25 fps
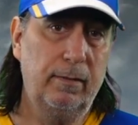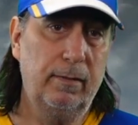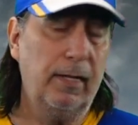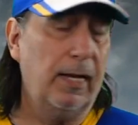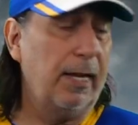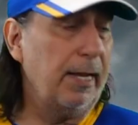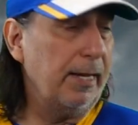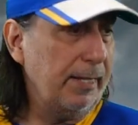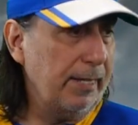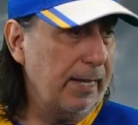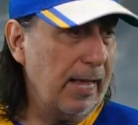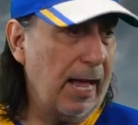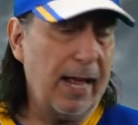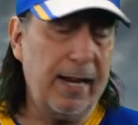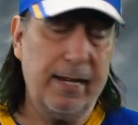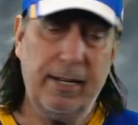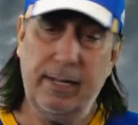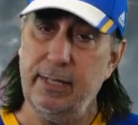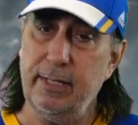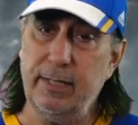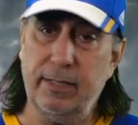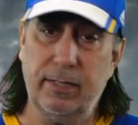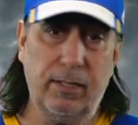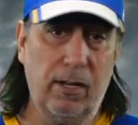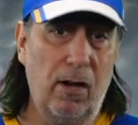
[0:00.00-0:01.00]
And that
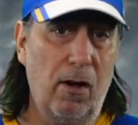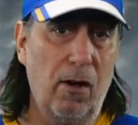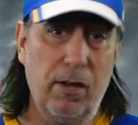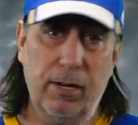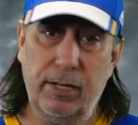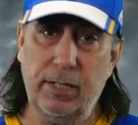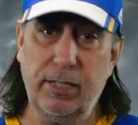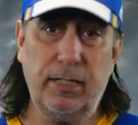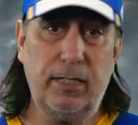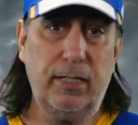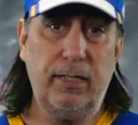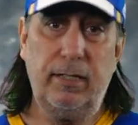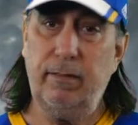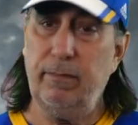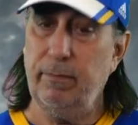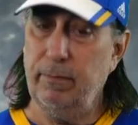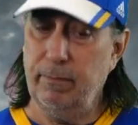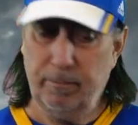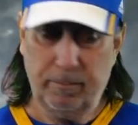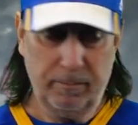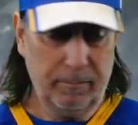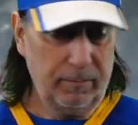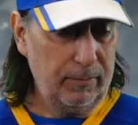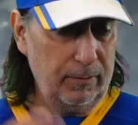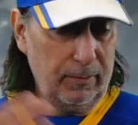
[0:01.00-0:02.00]
is honestly
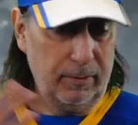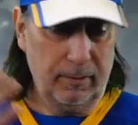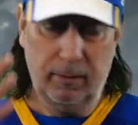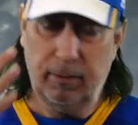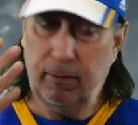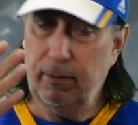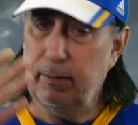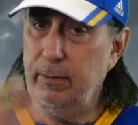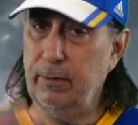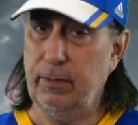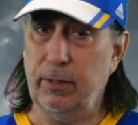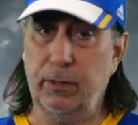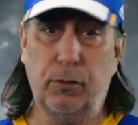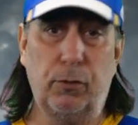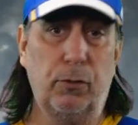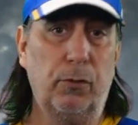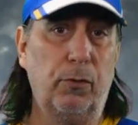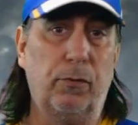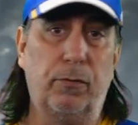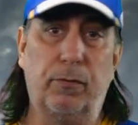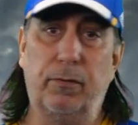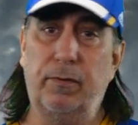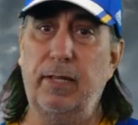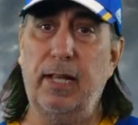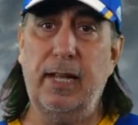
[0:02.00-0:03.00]
the
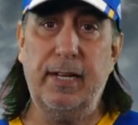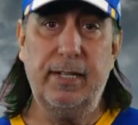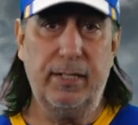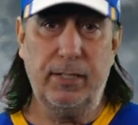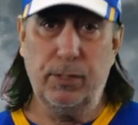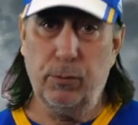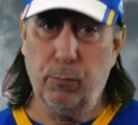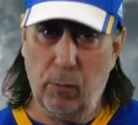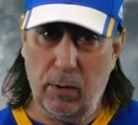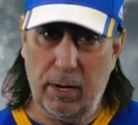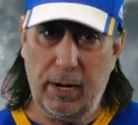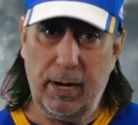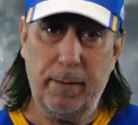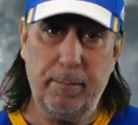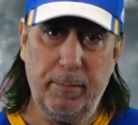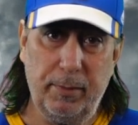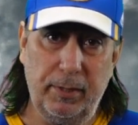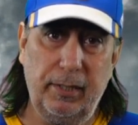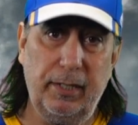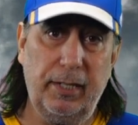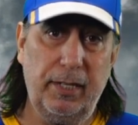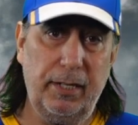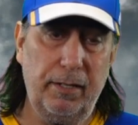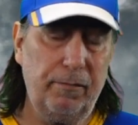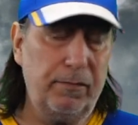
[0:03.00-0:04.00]
truth. That is what I
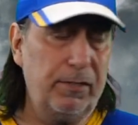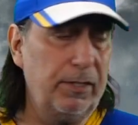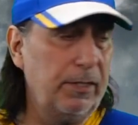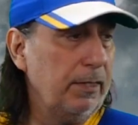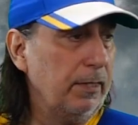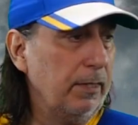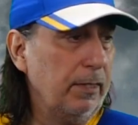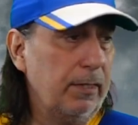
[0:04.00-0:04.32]
believed.